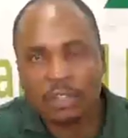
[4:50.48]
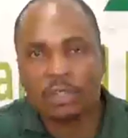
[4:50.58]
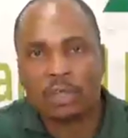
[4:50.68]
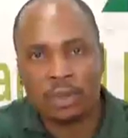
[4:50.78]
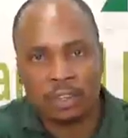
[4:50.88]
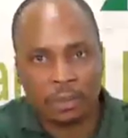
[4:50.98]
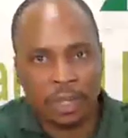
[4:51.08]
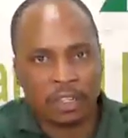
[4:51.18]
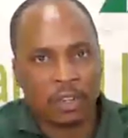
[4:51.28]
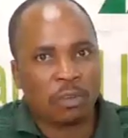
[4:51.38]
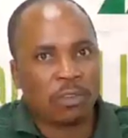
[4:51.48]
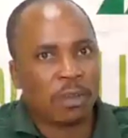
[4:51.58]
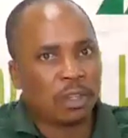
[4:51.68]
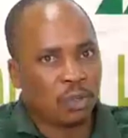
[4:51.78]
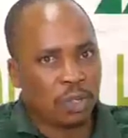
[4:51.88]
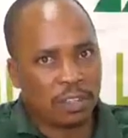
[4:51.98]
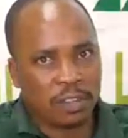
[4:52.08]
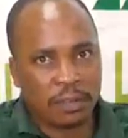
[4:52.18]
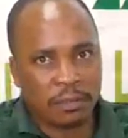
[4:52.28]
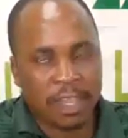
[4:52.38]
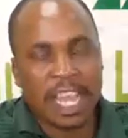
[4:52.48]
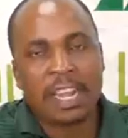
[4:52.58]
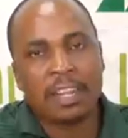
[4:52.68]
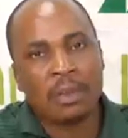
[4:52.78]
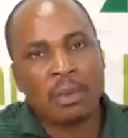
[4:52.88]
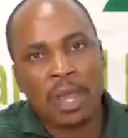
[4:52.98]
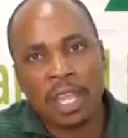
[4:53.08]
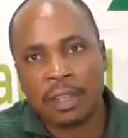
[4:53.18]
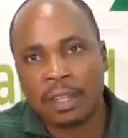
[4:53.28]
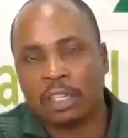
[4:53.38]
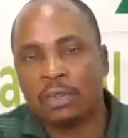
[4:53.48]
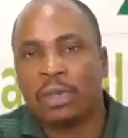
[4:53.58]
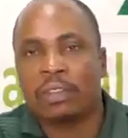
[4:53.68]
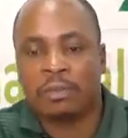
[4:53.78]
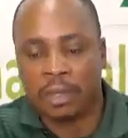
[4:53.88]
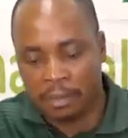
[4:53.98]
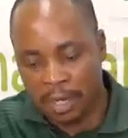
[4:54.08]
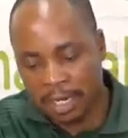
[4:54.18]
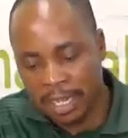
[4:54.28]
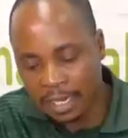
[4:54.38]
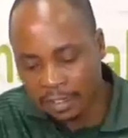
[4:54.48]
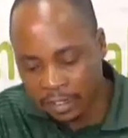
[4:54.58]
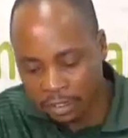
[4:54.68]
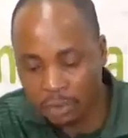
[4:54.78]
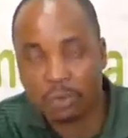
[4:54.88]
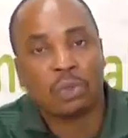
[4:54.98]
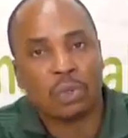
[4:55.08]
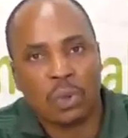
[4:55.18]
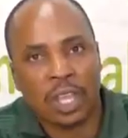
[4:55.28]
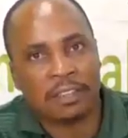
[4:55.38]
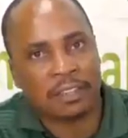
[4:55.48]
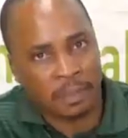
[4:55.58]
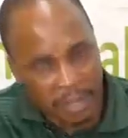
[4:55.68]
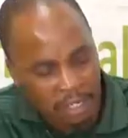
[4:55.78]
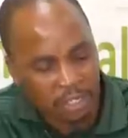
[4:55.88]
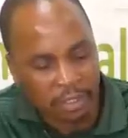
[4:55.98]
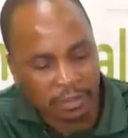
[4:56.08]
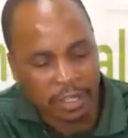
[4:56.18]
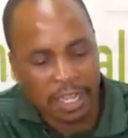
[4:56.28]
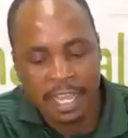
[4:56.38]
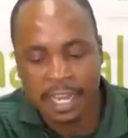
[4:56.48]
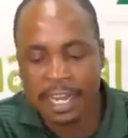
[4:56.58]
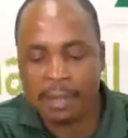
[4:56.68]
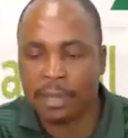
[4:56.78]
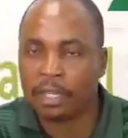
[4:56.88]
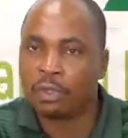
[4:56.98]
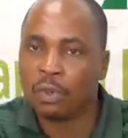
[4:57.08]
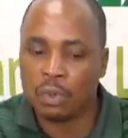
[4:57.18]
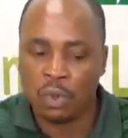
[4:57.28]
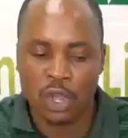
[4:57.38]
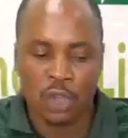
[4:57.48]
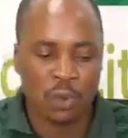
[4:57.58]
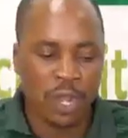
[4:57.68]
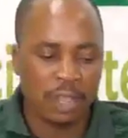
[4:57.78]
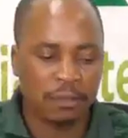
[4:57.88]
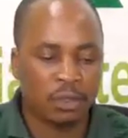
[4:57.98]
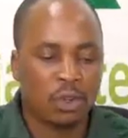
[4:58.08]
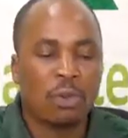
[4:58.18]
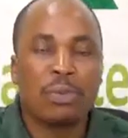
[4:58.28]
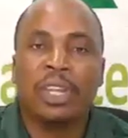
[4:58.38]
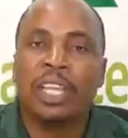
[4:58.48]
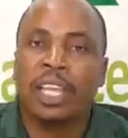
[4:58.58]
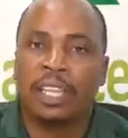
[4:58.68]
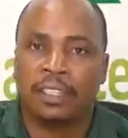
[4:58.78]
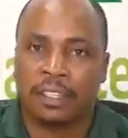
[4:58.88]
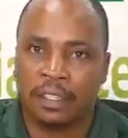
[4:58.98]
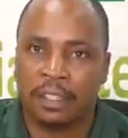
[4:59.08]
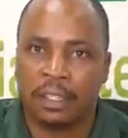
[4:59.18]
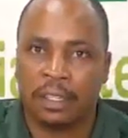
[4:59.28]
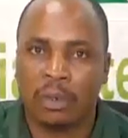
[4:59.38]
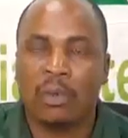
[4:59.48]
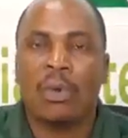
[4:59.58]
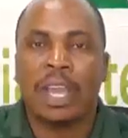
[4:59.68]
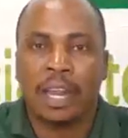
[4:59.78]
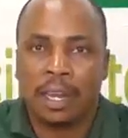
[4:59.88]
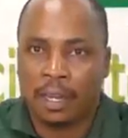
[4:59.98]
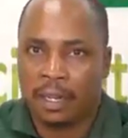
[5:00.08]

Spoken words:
to show respect of our junior staff and the work that we have been mandated to do as the managers. Number two, we have to communicate well.